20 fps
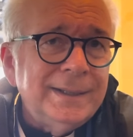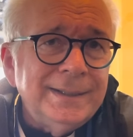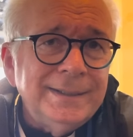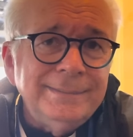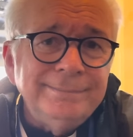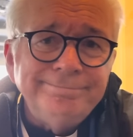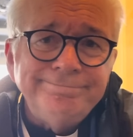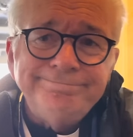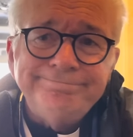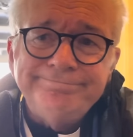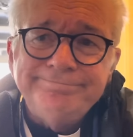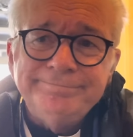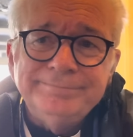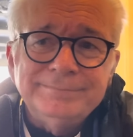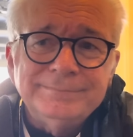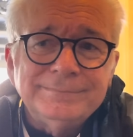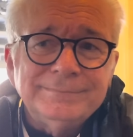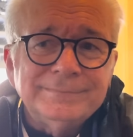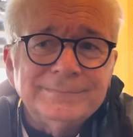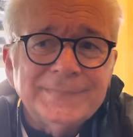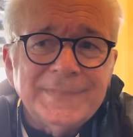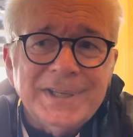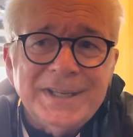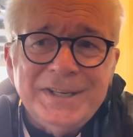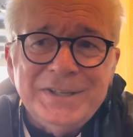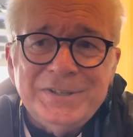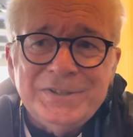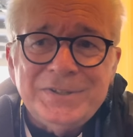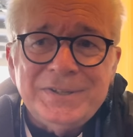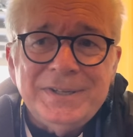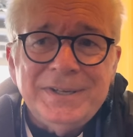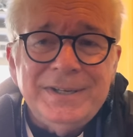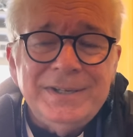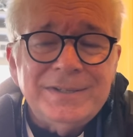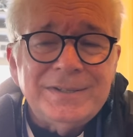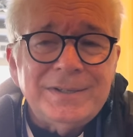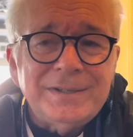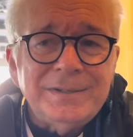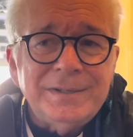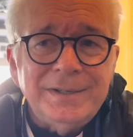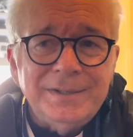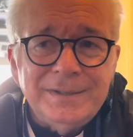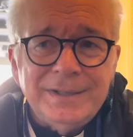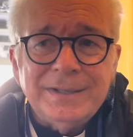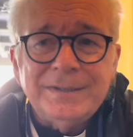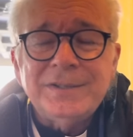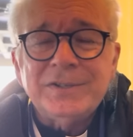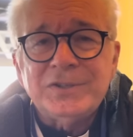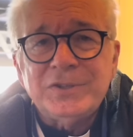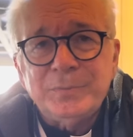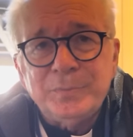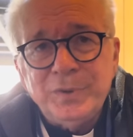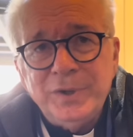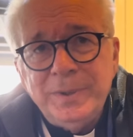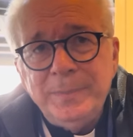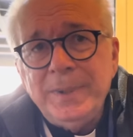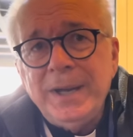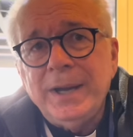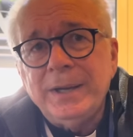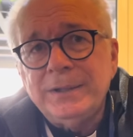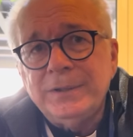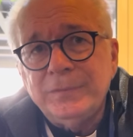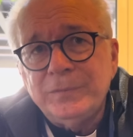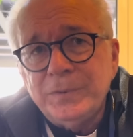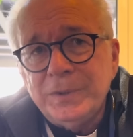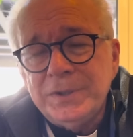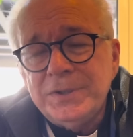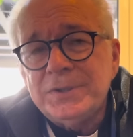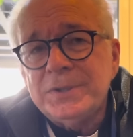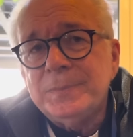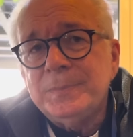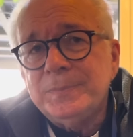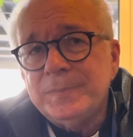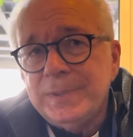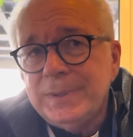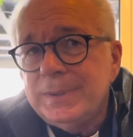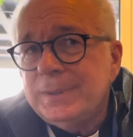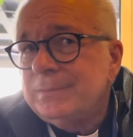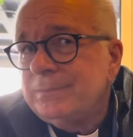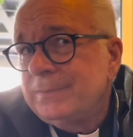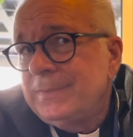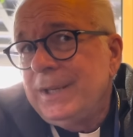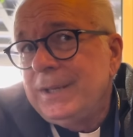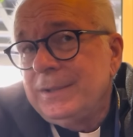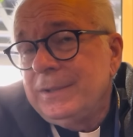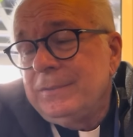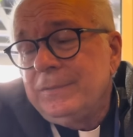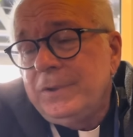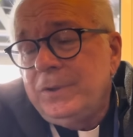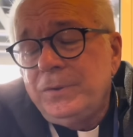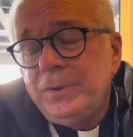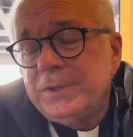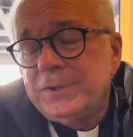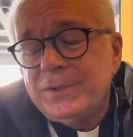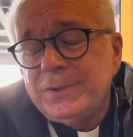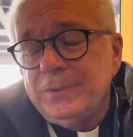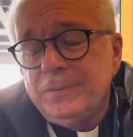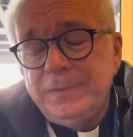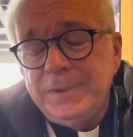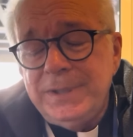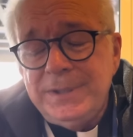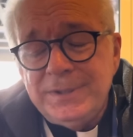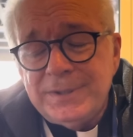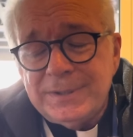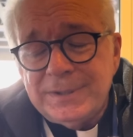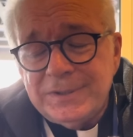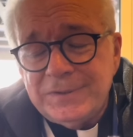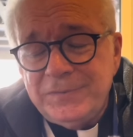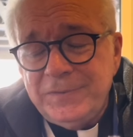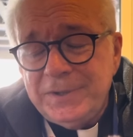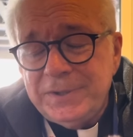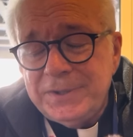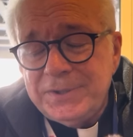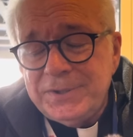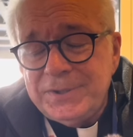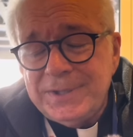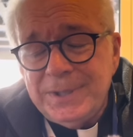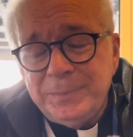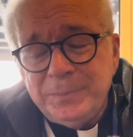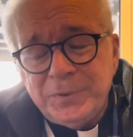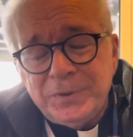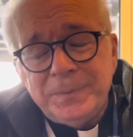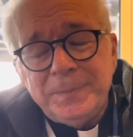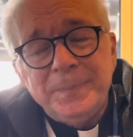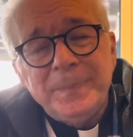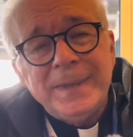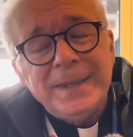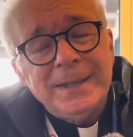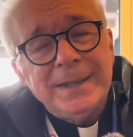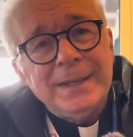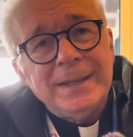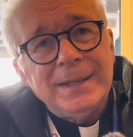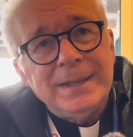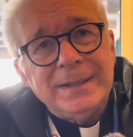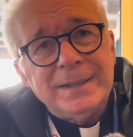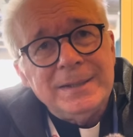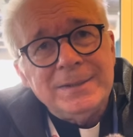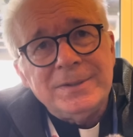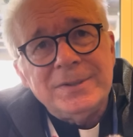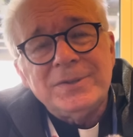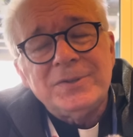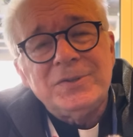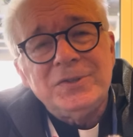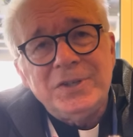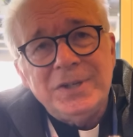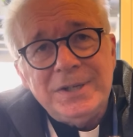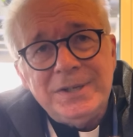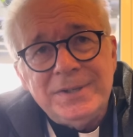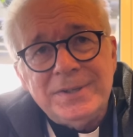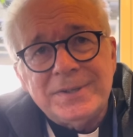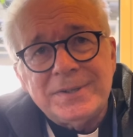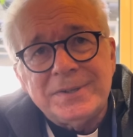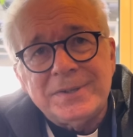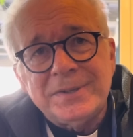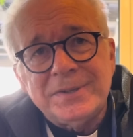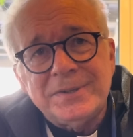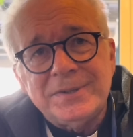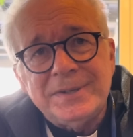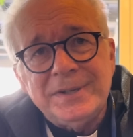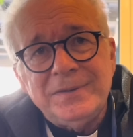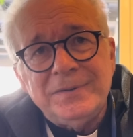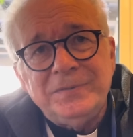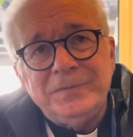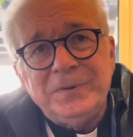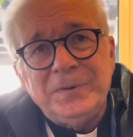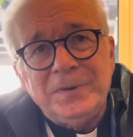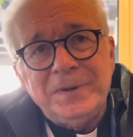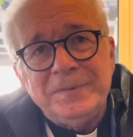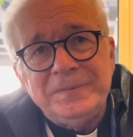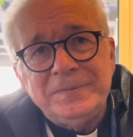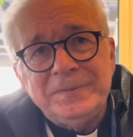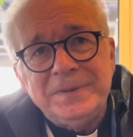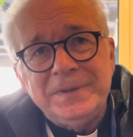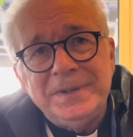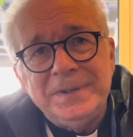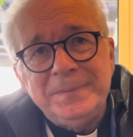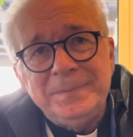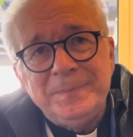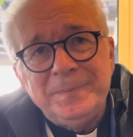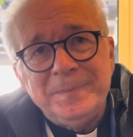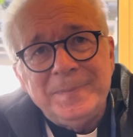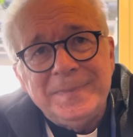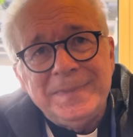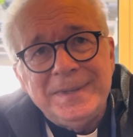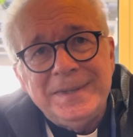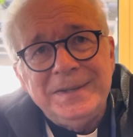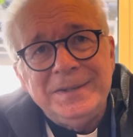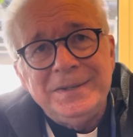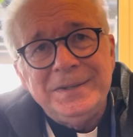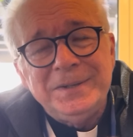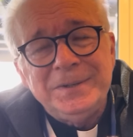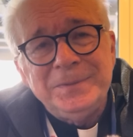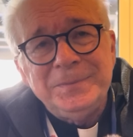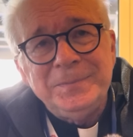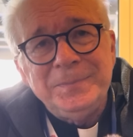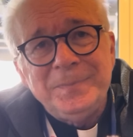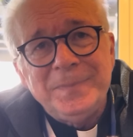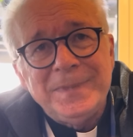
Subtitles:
And he's clear that the supreme act of worship, and of course the reason is very simple. Mm-hmm. This is Jesus' self-offering, you know.